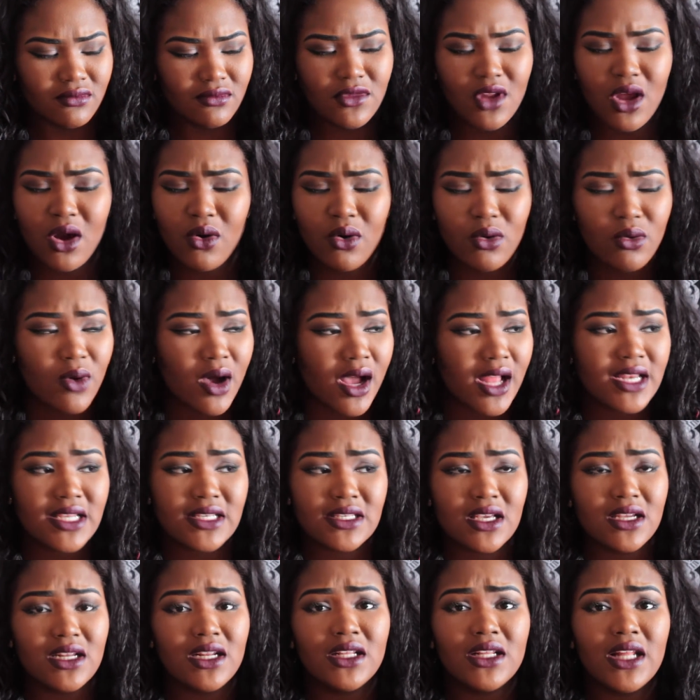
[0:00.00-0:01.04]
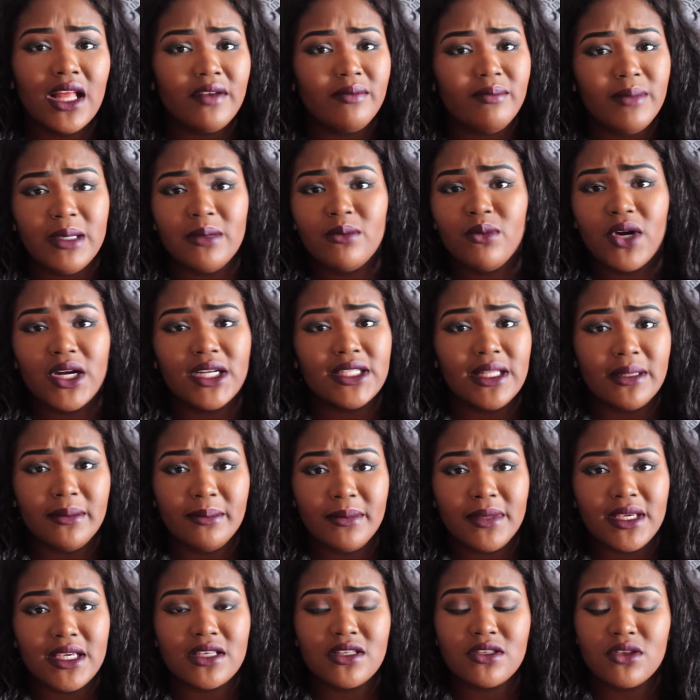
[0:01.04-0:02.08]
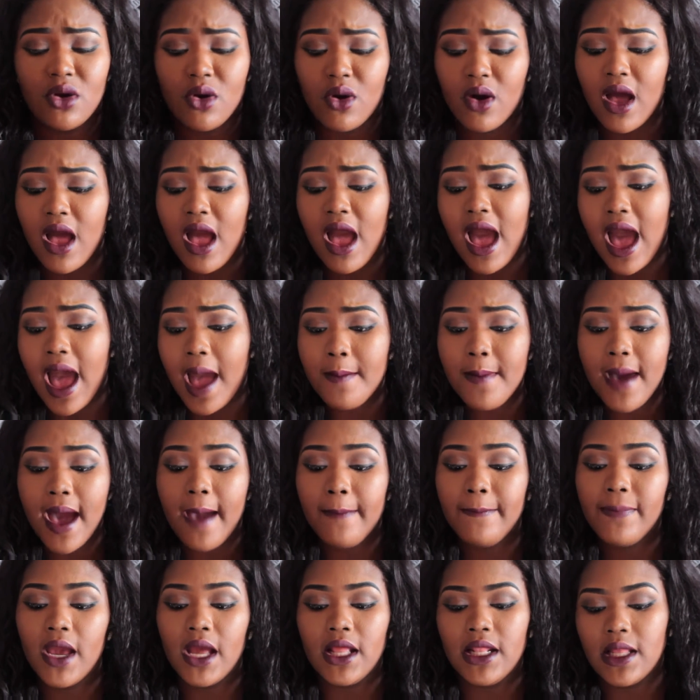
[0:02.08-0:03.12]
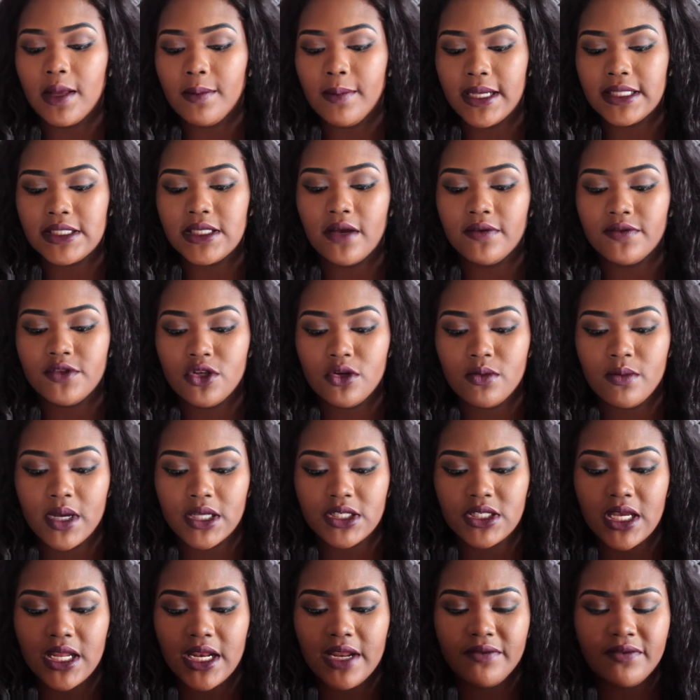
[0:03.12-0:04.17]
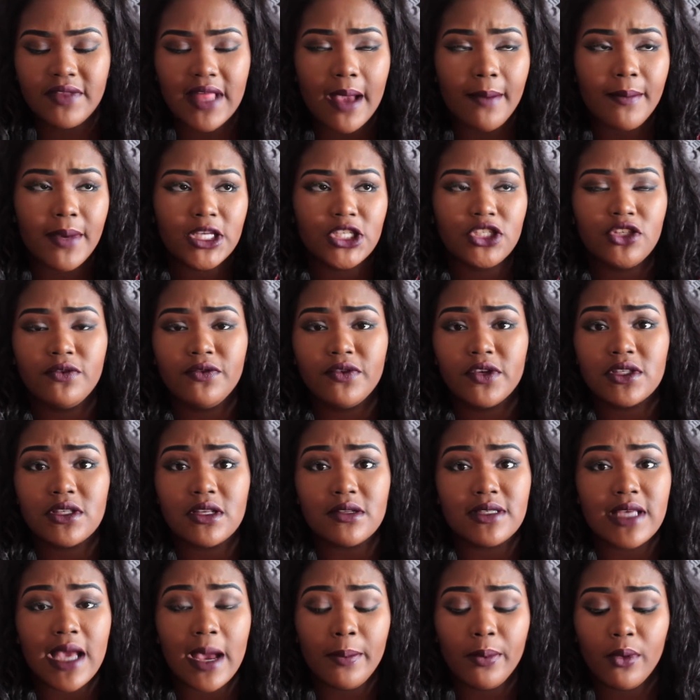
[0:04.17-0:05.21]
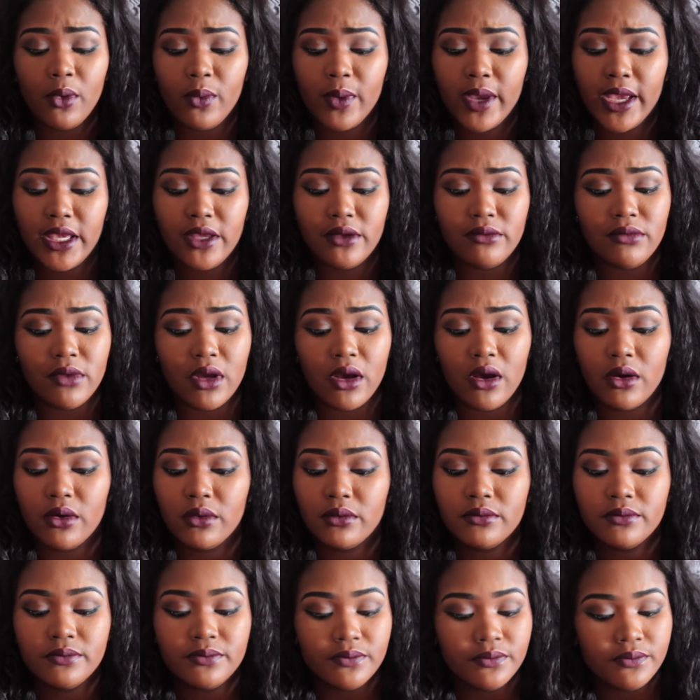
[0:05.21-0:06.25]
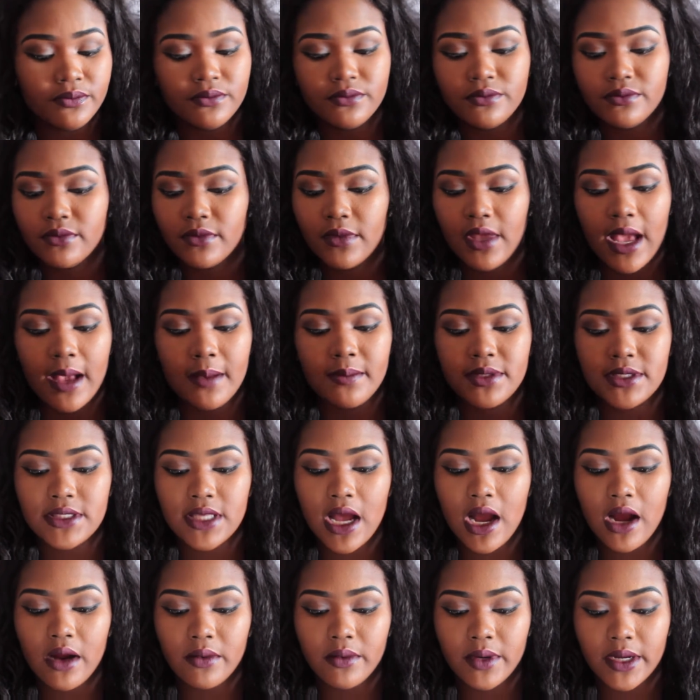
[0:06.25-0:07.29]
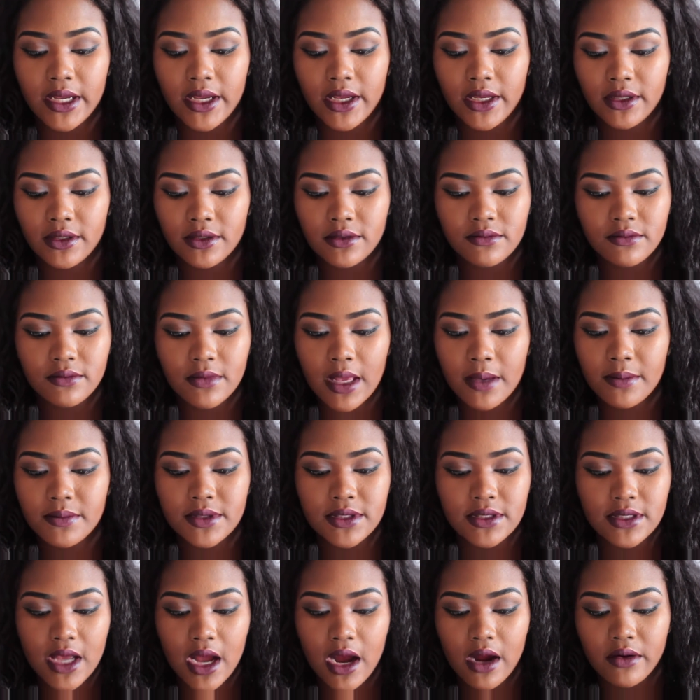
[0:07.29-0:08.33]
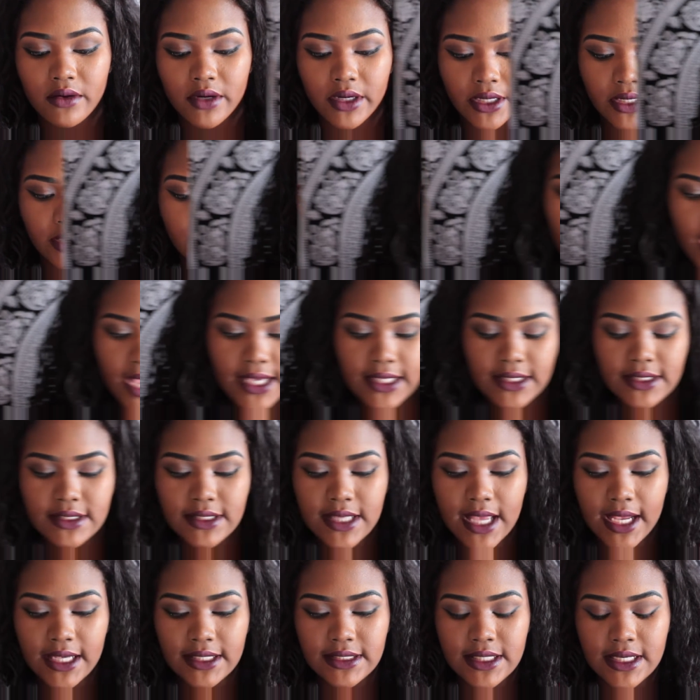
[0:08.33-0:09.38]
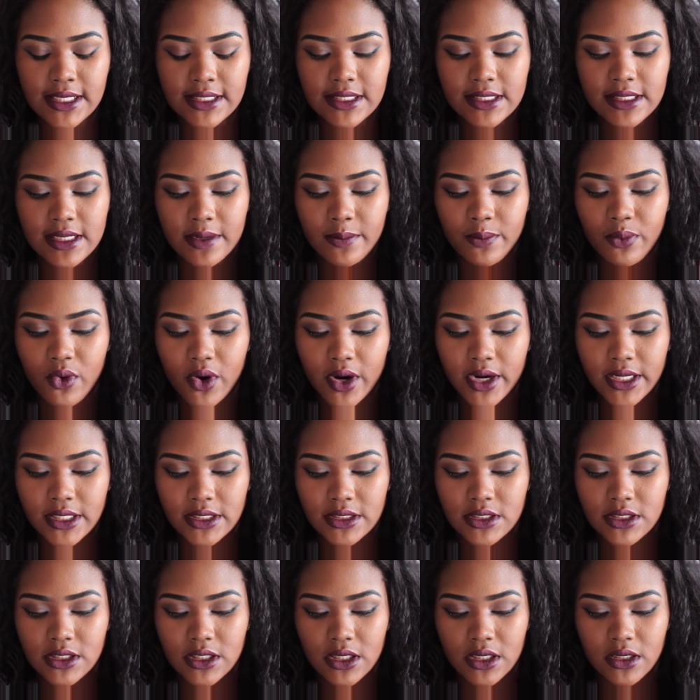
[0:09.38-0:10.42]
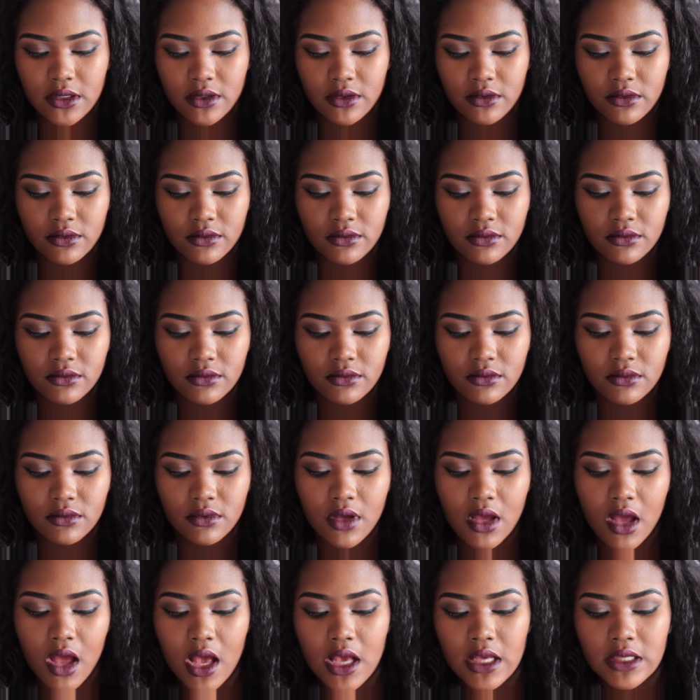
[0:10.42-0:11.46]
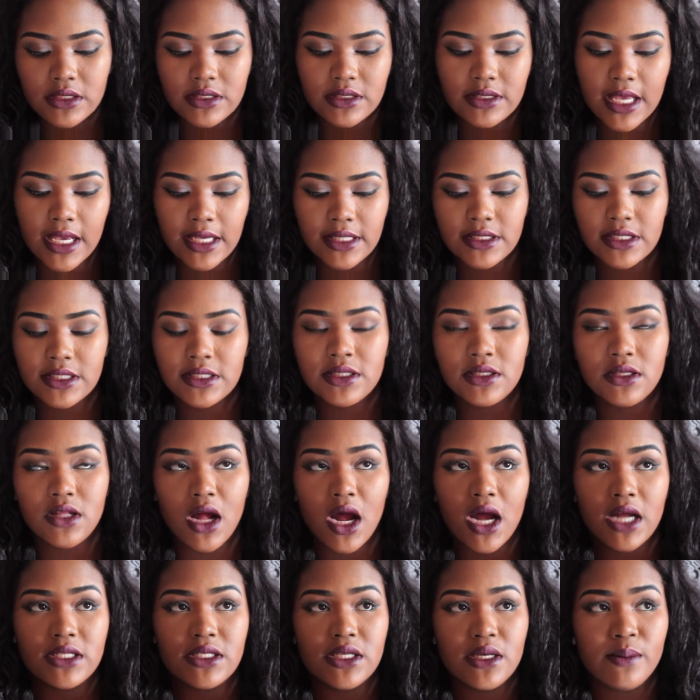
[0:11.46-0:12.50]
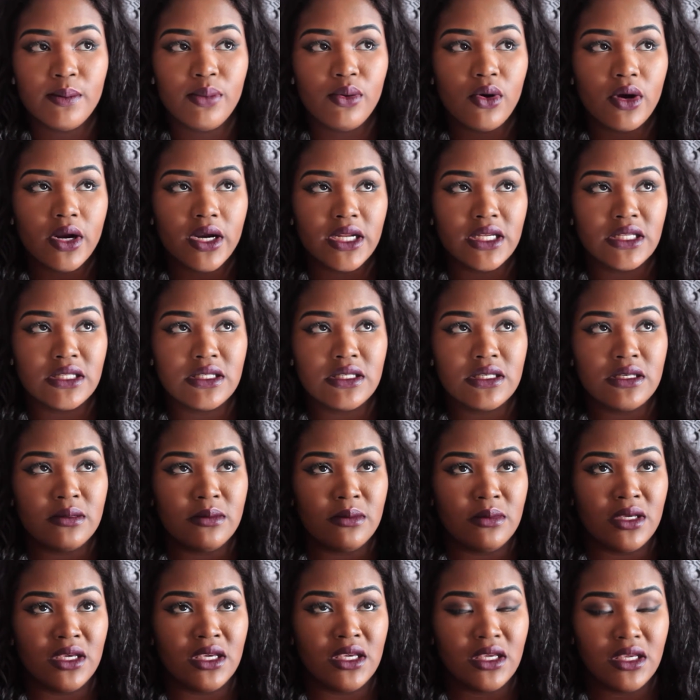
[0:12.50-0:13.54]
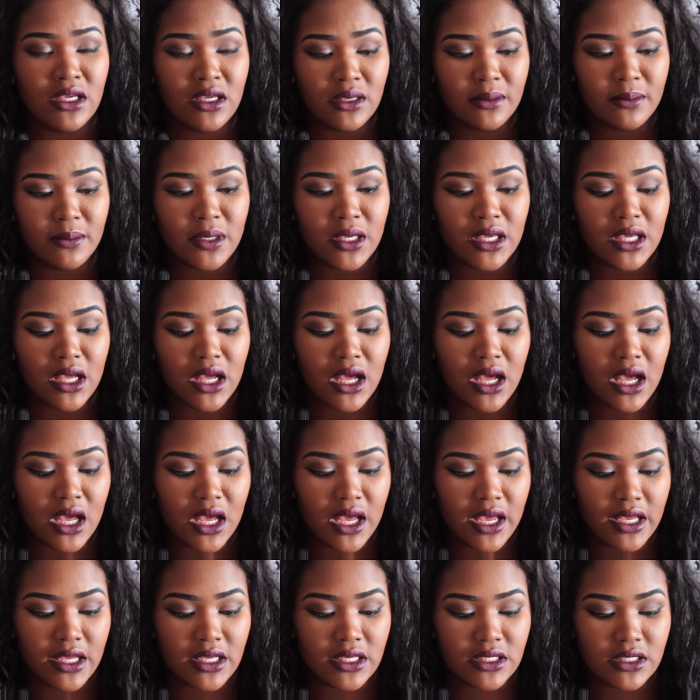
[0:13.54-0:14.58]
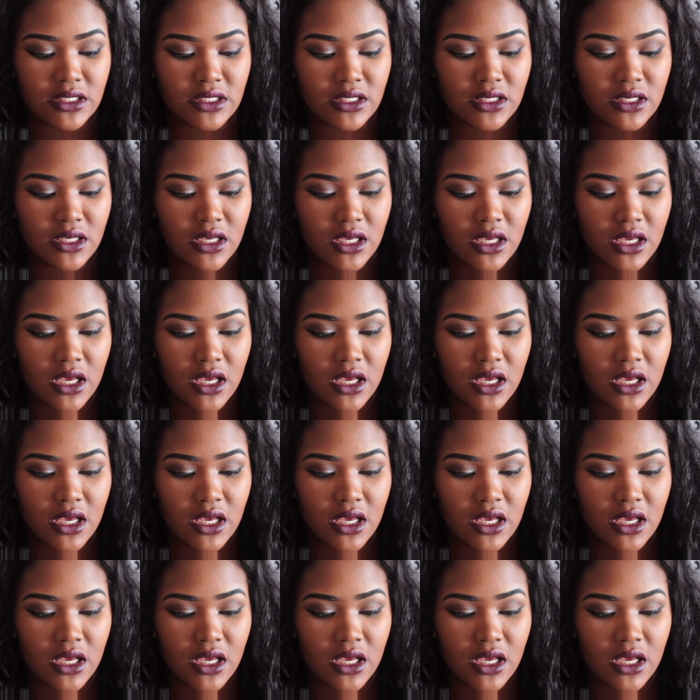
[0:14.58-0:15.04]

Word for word: no one is gonna love me more than me, so I'm happy I love myself too much. And if that makes you feel some type of way, you know, I'm sorry. I'm sorry. Um, why is sex isn't important to you? Sex is not important to me because